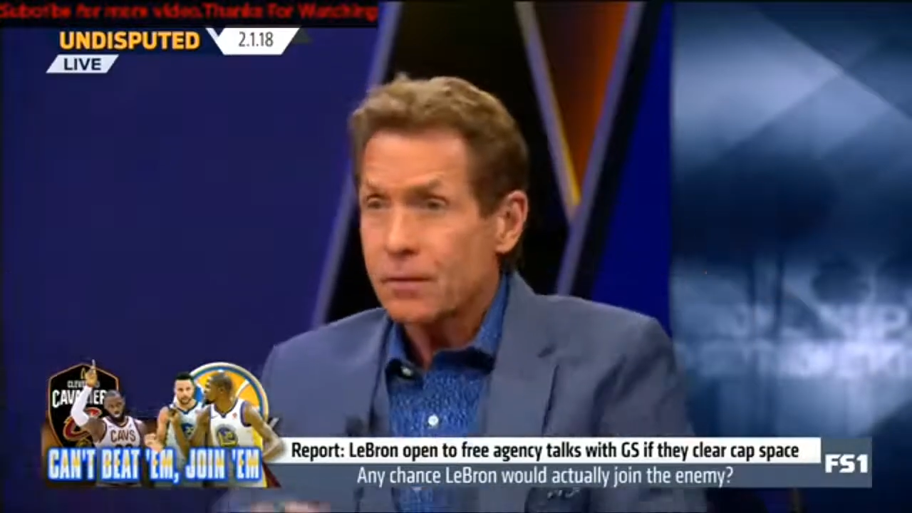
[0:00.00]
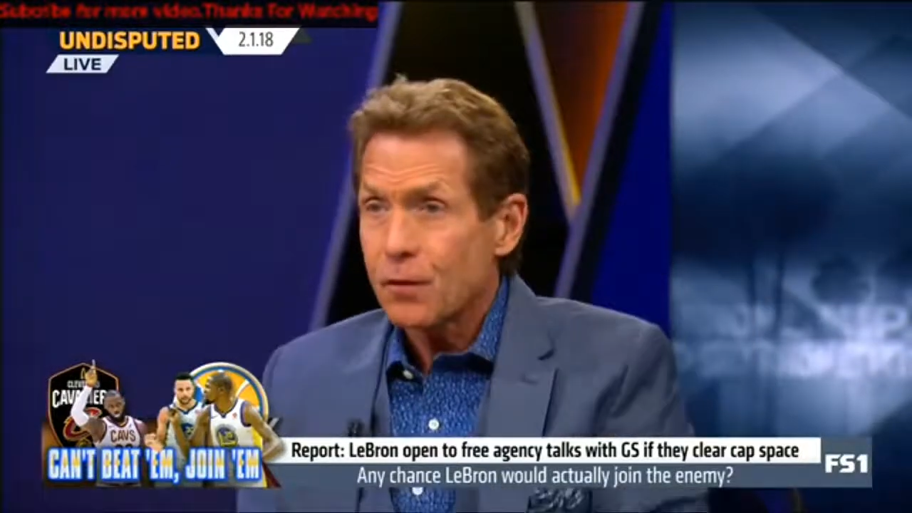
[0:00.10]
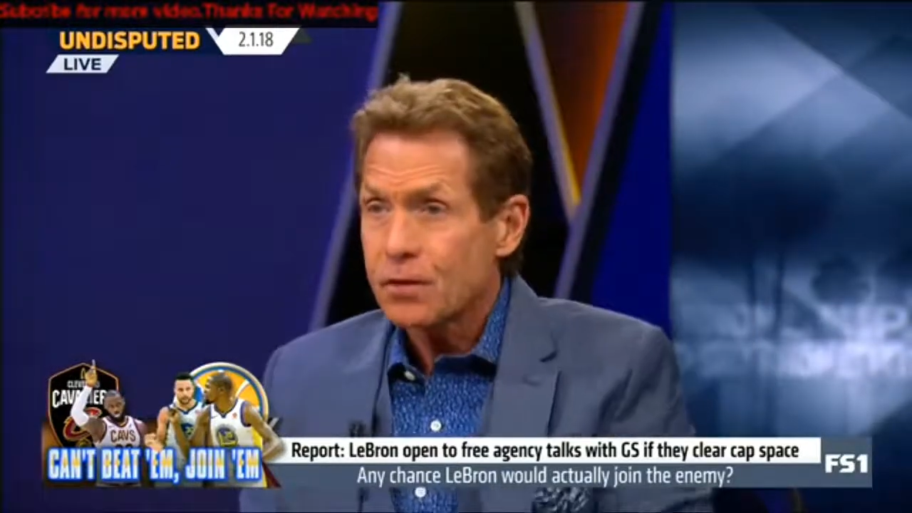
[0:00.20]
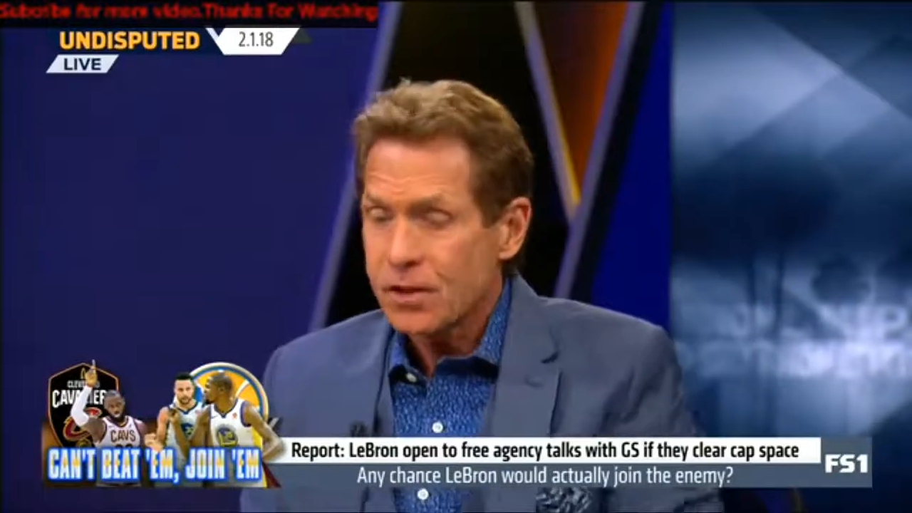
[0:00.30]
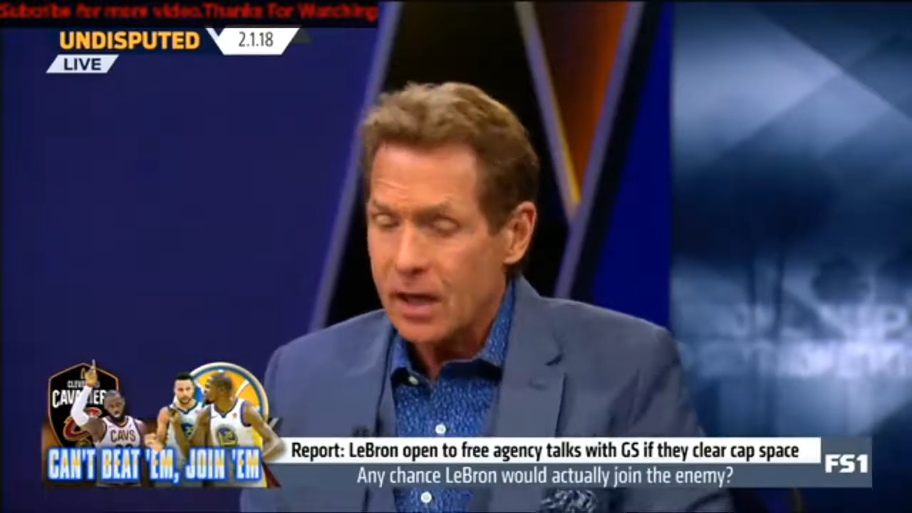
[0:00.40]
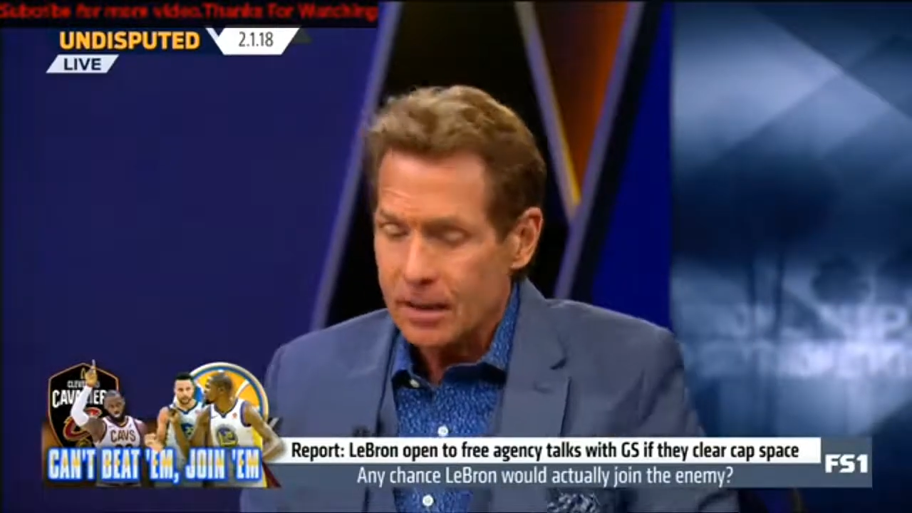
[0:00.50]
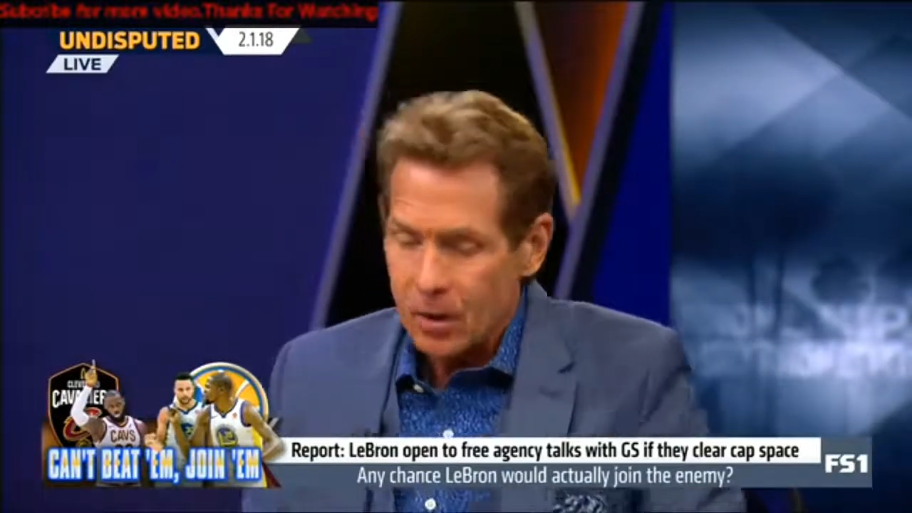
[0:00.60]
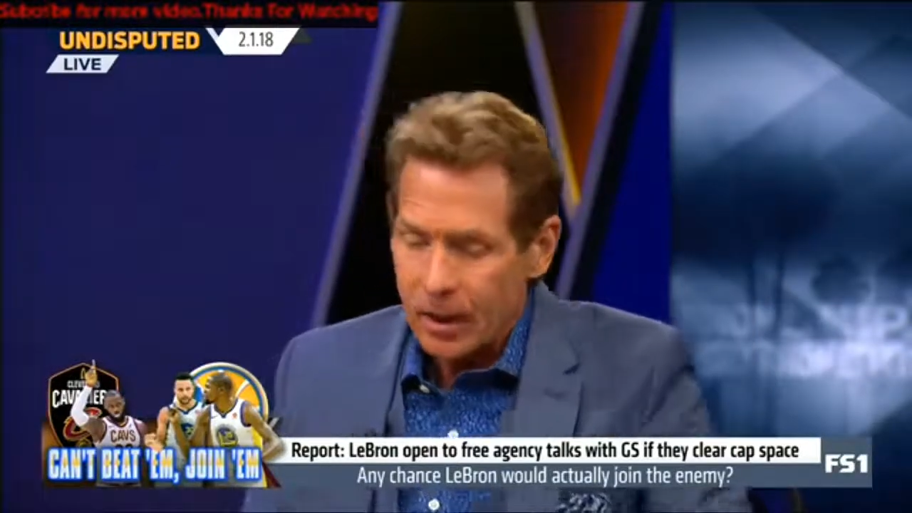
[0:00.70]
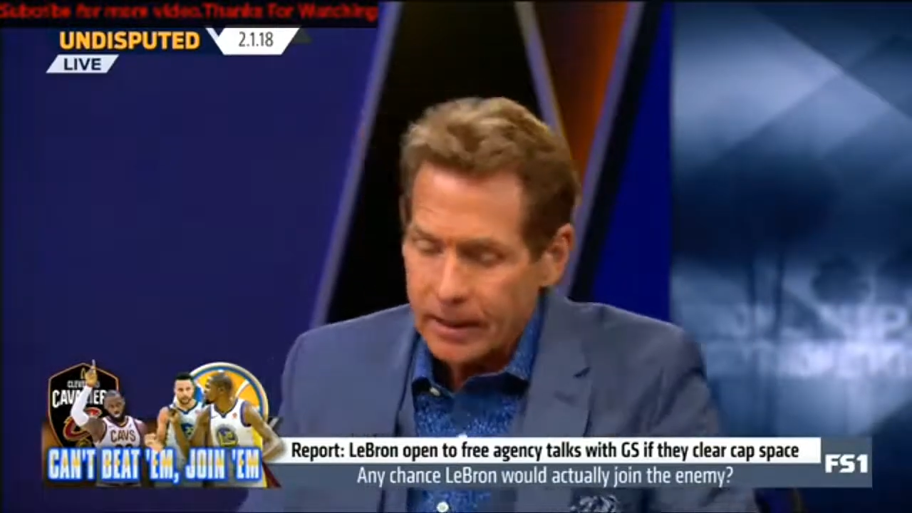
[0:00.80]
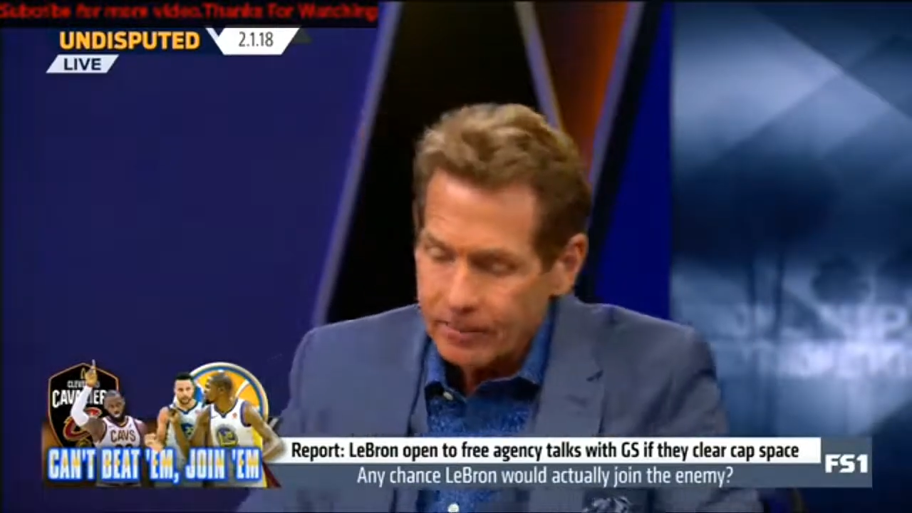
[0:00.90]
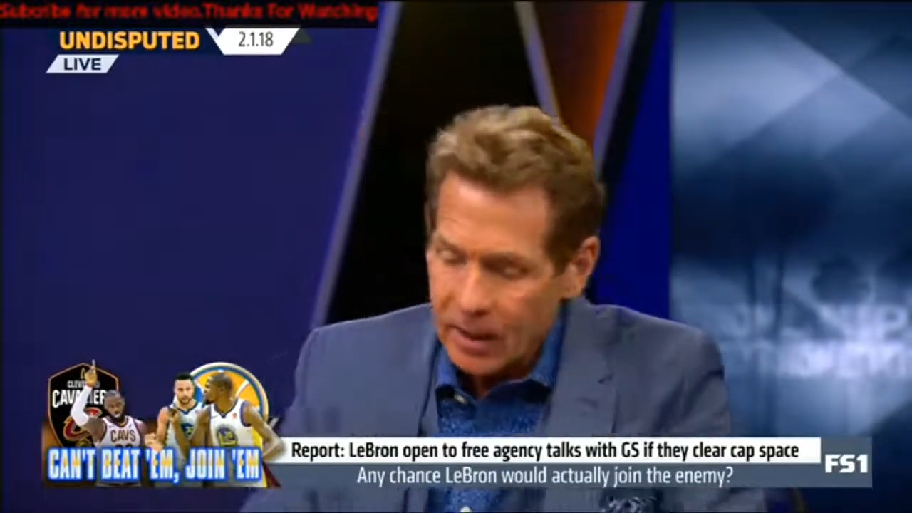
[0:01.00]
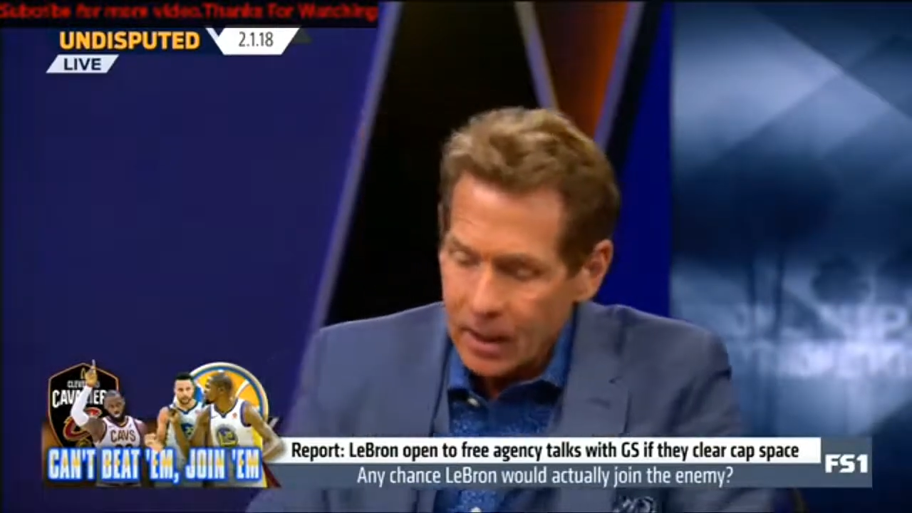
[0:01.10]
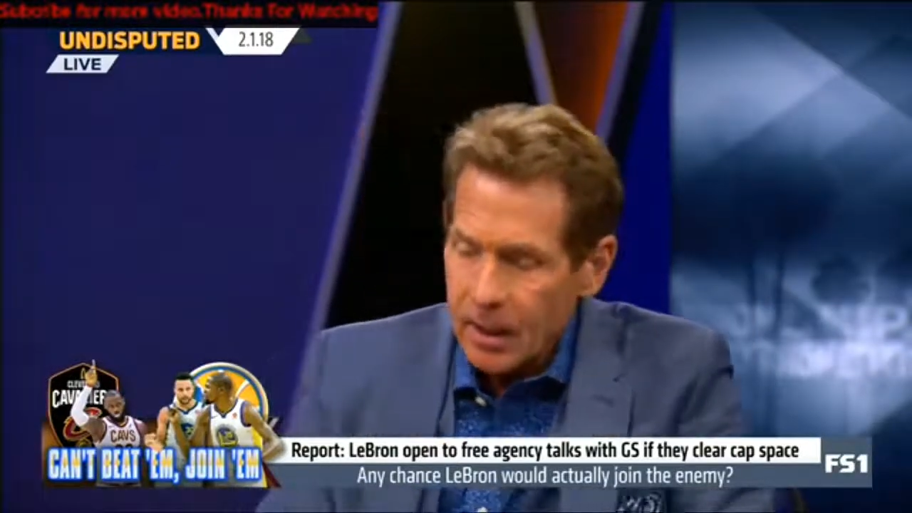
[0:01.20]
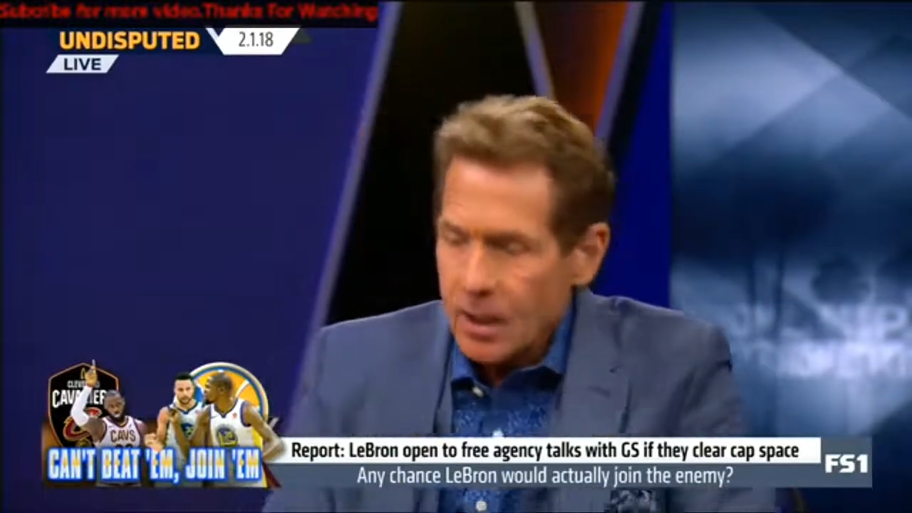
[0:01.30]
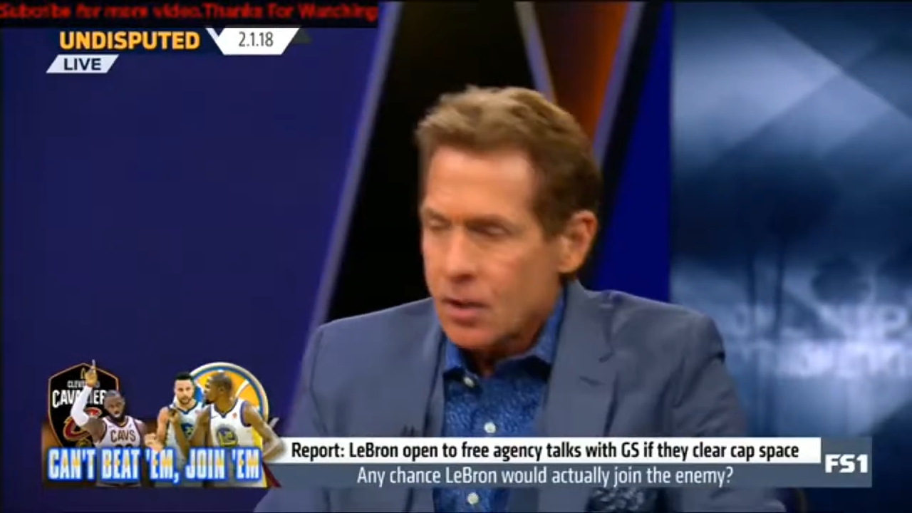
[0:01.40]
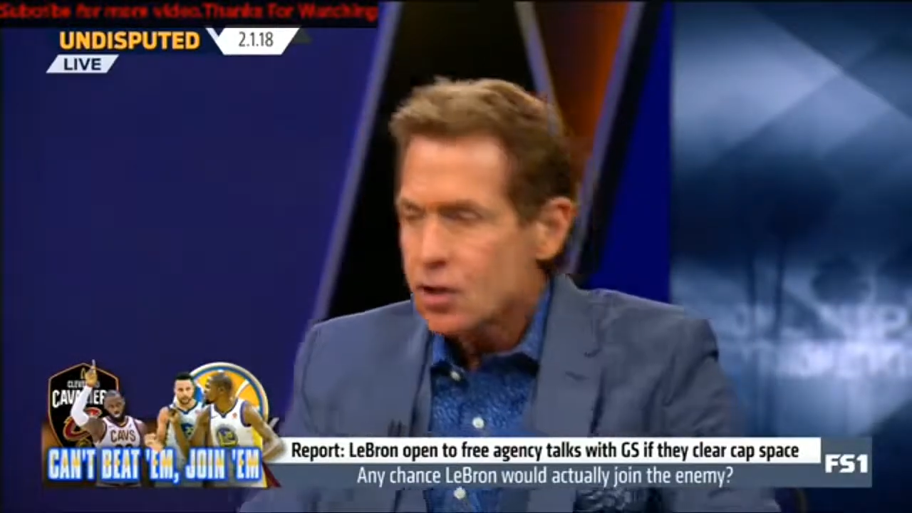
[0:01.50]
the first time, right? Yep.